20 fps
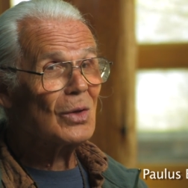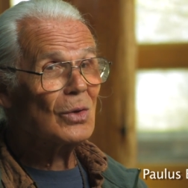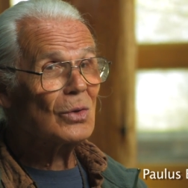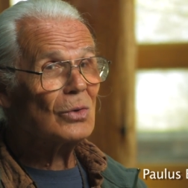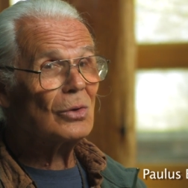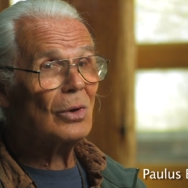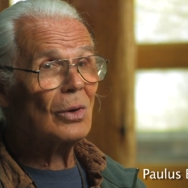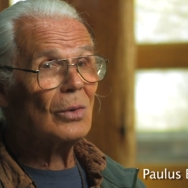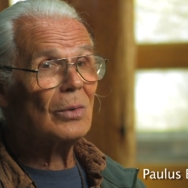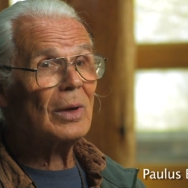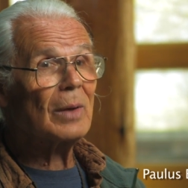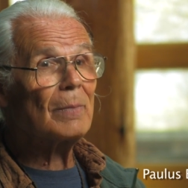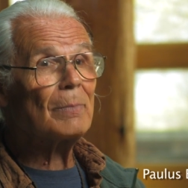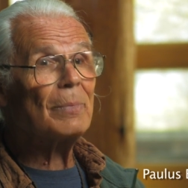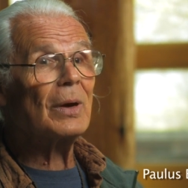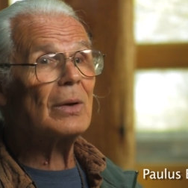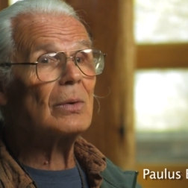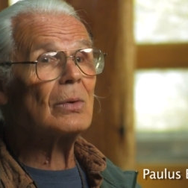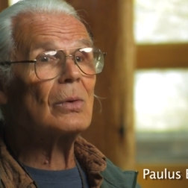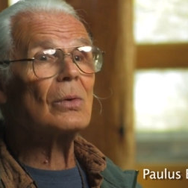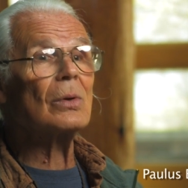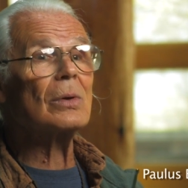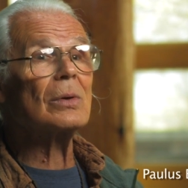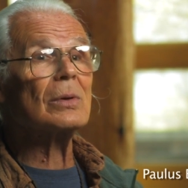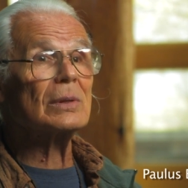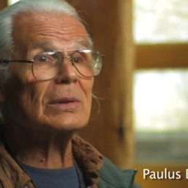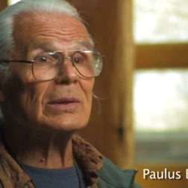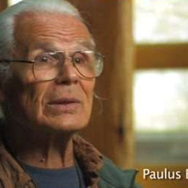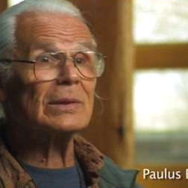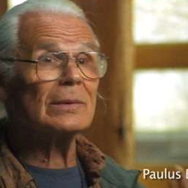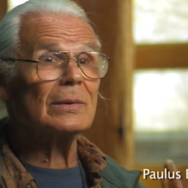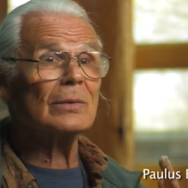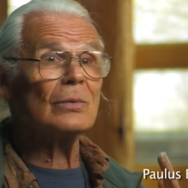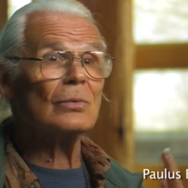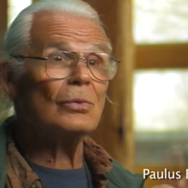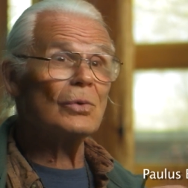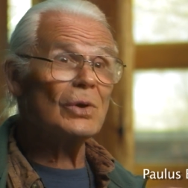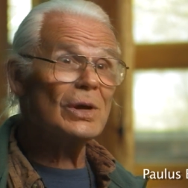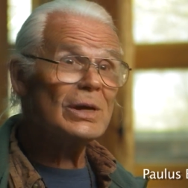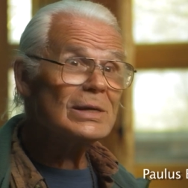you know, but
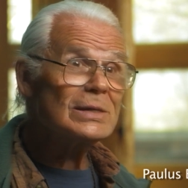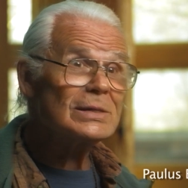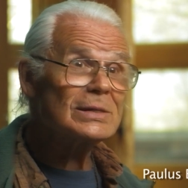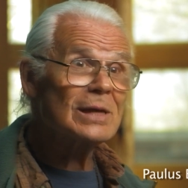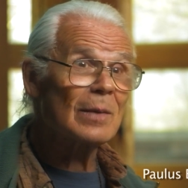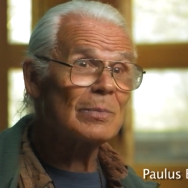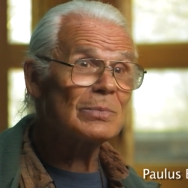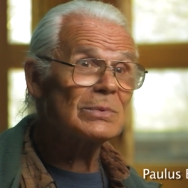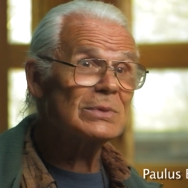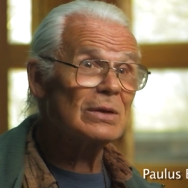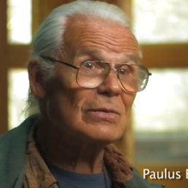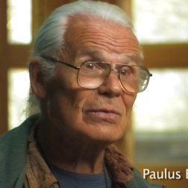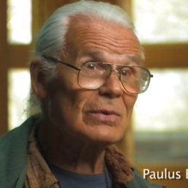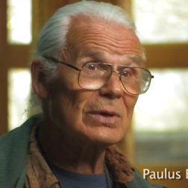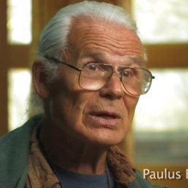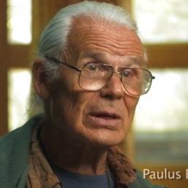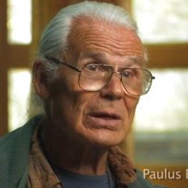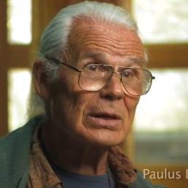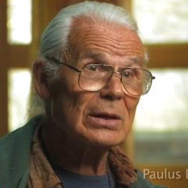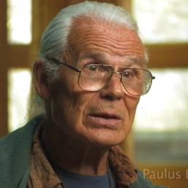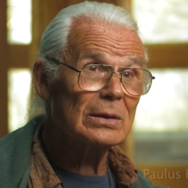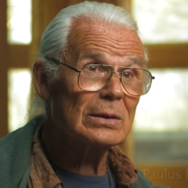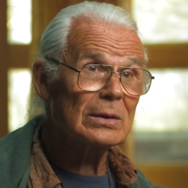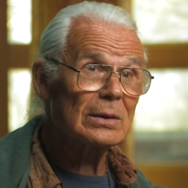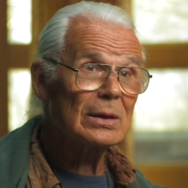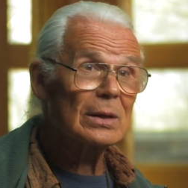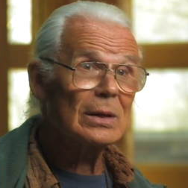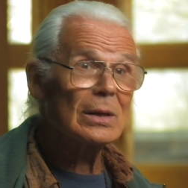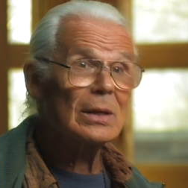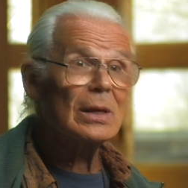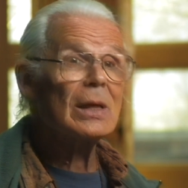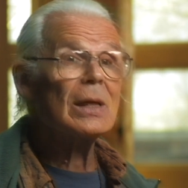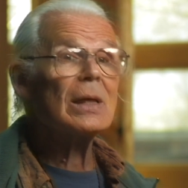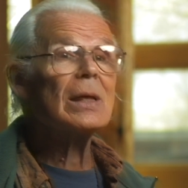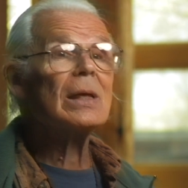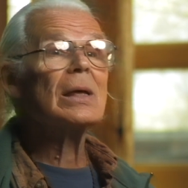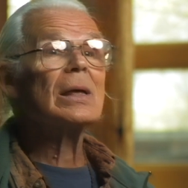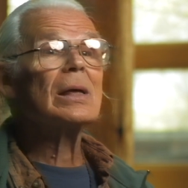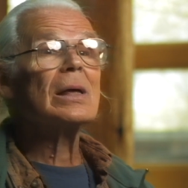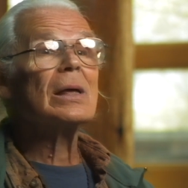receptivity,
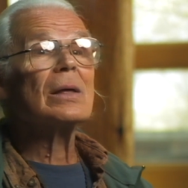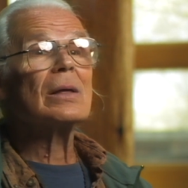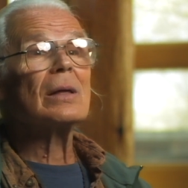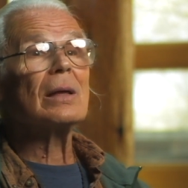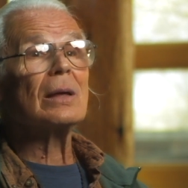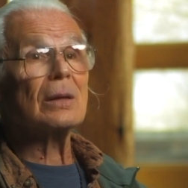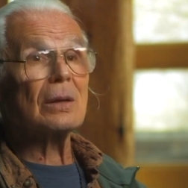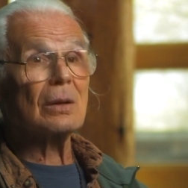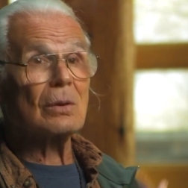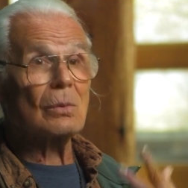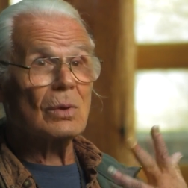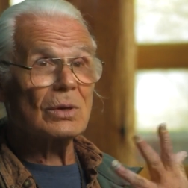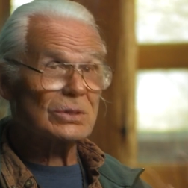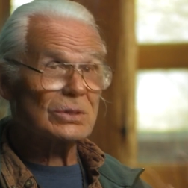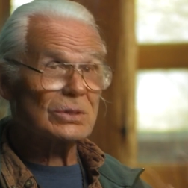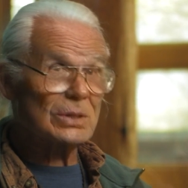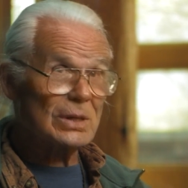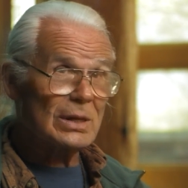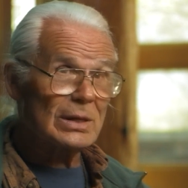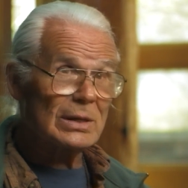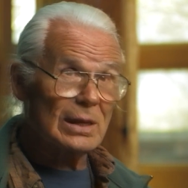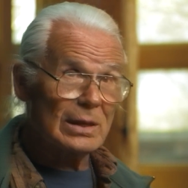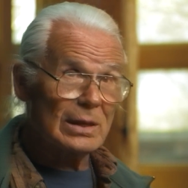which eh,